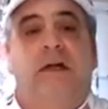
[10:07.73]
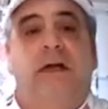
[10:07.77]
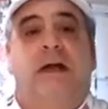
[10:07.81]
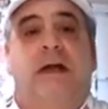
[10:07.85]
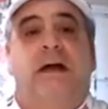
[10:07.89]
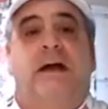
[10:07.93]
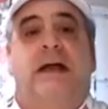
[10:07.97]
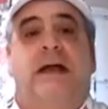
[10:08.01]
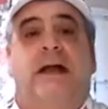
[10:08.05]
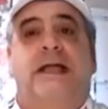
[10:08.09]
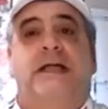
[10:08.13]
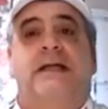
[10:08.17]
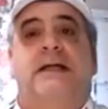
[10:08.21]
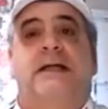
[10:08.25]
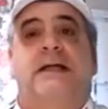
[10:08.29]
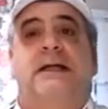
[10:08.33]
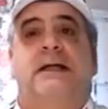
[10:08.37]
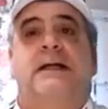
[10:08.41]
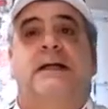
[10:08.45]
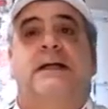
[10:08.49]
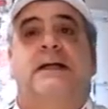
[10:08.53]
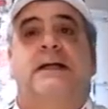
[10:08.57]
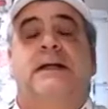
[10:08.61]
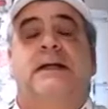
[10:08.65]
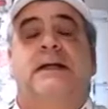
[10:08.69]
All right?
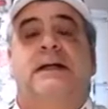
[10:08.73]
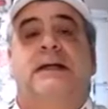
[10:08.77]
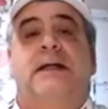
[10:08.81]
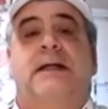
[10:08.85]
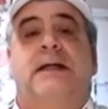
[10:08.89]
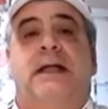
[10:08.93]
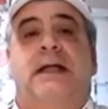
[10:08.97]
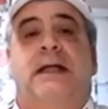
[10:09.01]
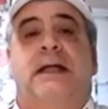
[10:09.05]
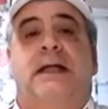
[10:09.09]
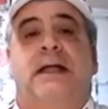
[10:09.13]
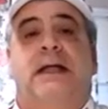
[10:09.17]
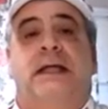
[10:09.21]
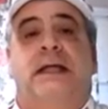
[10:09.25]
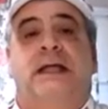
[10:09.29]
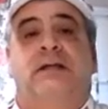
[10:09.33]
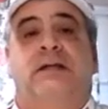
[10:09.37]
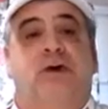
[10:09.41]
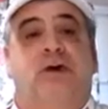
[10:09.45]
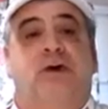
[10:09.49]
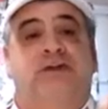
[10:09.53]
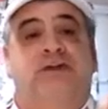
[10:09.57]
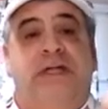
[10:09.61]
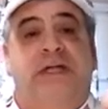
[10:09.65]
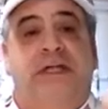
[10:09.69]
And
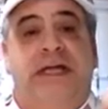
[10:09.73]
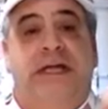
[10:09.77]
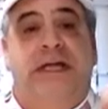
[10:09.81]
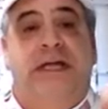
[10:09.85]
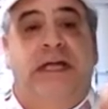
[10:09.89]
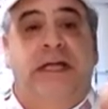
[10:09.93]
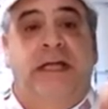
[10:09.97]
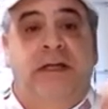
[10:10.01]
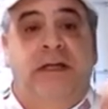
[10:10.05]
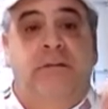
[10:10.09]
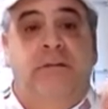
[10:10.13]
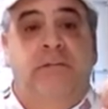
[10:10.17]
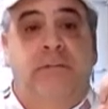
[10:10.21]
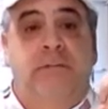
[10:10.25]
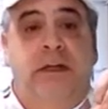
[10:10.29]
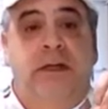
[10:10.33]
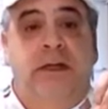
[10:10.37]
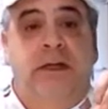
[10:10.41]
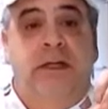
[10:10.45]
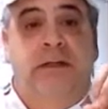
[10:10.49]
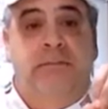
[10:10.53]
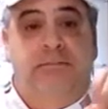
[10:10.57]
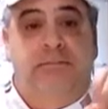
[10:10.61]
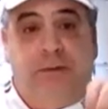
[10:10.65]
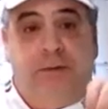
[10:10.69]
tortellini
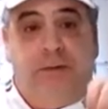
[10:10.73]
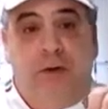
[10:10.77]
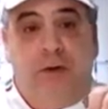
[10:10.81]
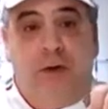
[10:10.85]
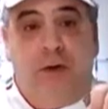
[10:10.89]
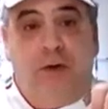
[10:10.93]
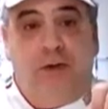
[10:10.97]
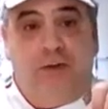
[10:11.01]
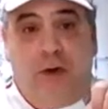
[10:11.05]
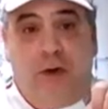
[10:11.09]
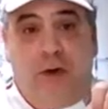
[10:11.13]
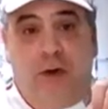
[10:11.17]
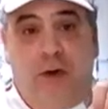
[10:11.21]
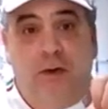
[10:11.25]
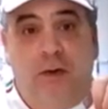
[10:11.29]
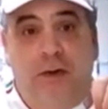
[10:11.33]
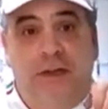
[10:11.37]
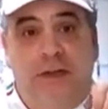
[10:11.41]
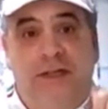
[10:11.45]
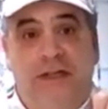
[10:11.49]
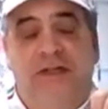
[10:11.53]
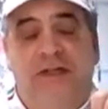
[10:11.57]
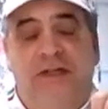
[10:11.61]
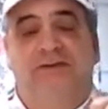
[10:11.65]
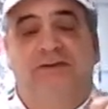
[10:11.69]
in brodo
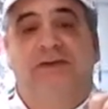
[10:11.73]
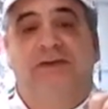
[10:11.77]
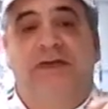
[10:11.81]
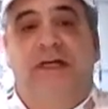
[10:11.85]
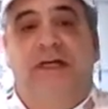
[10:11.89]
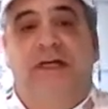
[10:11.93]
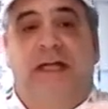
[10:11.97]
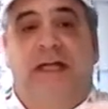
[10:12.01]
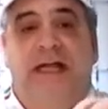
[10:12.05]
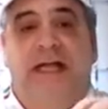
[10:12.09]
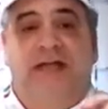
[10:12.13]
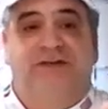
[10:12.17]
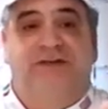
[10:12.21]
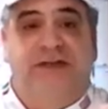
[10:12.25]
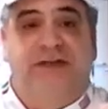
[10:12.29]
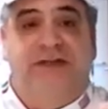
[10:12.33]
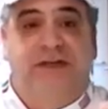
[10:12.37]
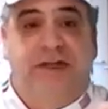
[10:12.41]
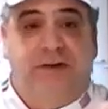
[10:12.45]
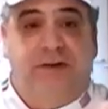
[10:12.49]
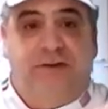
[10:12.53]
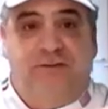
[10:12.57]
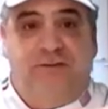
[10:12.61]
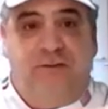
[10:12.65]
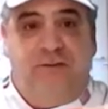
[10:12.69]
is the classic
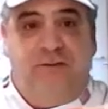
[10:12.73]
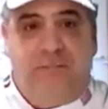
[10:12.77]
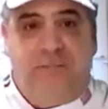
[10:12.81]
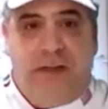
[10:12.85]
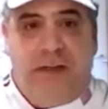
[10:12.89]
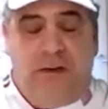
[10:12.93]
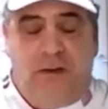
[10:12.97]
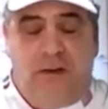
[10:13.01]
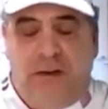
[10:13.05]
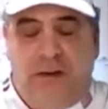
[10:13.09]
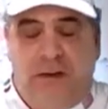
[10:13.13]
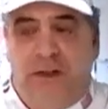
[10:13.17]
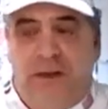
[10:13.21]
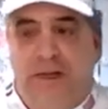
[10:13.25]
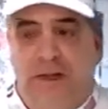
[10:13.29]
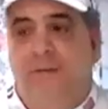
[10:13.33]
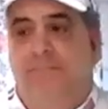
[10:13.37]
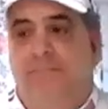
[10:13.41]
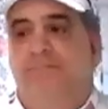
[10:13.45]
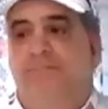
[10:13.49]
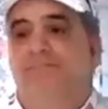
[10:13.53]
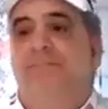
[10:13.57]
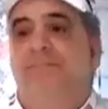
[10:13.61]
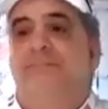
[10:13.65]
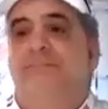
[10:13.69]
dish from Bologna.
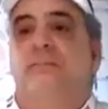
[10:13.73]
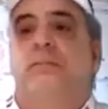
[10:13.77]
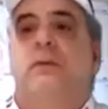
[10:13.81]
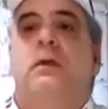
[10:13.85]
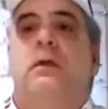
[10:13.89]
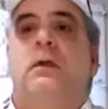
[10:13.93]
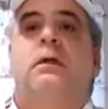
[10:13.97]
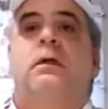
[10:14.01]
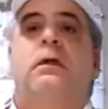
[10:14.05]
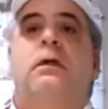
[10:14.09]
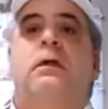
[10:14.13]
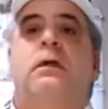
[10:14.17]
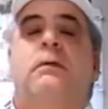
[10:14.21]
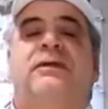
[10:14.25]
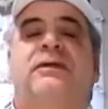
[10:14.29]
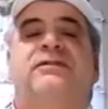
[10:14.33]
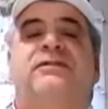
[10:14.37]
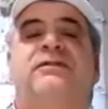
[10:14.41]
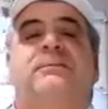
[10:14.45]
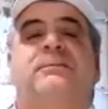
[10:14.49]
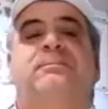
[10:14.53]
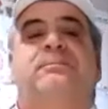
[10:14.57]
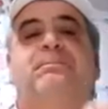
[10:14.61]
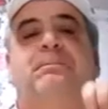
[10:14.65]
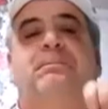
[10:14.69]
But
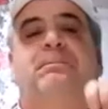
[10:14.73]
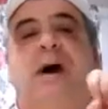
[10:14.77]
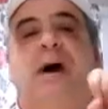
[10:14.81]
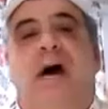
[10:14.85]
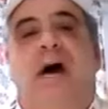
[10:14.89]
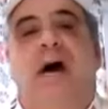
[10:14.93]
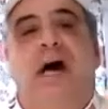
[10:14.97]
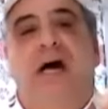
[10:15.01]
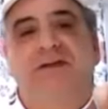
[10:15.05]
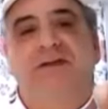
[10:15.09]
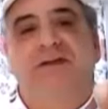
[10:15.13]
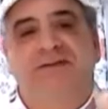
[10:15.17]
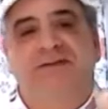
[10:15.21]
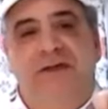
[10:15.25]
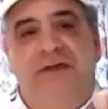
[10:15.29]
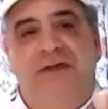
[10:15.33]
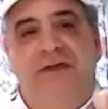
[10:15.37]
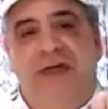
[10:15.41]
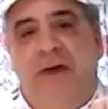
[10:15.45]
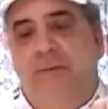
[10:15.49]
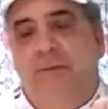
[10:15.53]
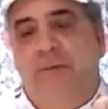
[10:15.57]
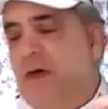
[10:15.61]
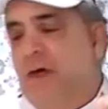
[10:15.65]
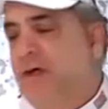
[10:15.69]
the pasta
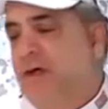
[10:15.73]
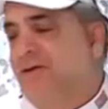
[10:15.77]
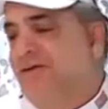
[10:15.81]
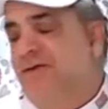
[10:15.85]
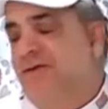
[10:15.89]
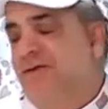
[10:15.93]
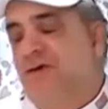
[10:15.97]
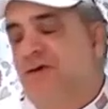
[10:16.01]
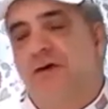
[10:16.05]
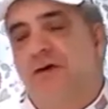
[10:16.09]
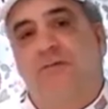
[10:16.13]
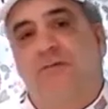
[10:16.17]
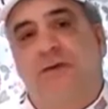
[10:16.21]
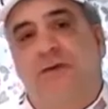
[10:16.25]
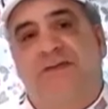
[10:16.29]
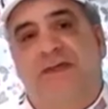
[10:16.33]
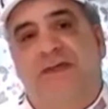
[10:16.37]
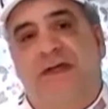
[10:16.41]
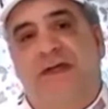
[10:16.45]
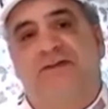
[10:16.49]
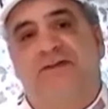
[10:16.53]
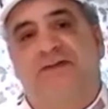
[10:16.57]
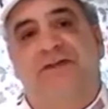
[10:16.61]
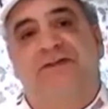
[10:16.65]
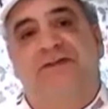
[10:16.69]
that we're going to serve with
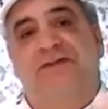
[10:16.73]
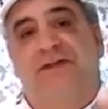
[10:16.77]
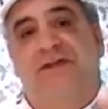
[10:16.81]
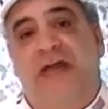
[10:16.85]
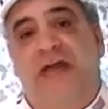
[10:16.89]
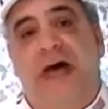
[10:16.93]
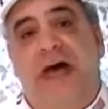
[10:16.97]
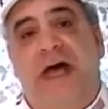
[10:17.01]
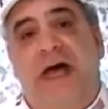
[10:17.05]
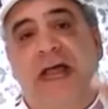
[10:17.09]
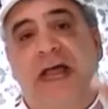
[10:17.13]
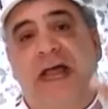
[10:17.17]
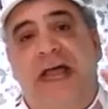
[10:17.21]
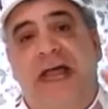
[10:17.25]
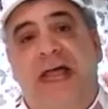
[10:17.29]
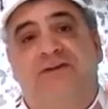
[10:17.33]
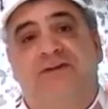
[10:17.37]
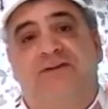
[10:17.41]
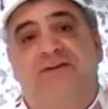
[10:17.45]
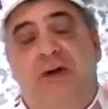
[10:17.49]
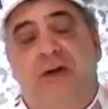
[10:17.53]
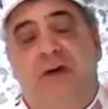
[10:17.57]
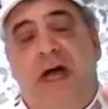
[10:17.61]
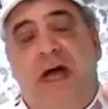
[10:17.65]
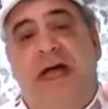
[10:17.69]
this is not a
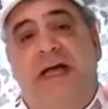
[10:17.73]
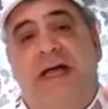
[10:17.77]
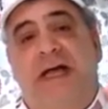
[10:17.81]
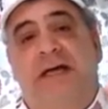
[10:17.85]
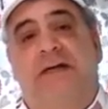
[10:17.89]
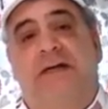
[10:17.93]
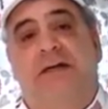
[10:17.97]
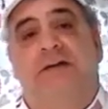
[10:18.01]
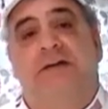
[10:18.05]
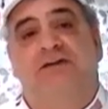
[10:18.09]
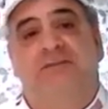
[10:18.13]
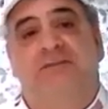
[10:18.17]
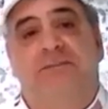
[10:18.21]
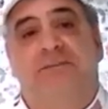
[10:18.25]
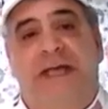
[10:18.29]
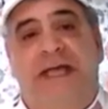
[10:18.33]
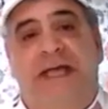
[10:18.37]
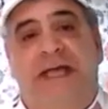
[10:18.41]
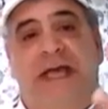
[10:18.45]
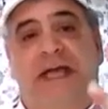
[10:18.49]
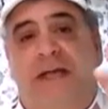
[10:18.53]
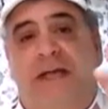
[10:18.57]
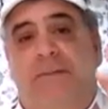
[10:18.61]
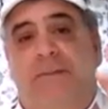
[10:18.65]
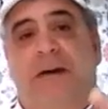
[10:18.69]
dried
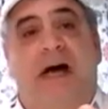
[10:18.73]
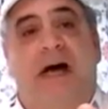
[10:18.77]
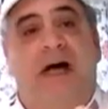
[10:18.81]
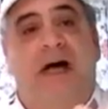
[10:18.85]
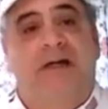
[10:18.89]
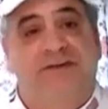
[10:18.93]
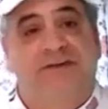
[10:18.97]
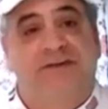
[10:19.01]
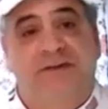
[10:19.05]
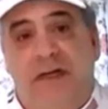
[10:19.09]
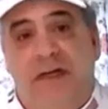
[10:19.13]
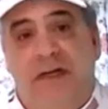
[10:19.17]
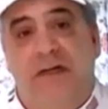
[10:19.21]
spaghetti pasta.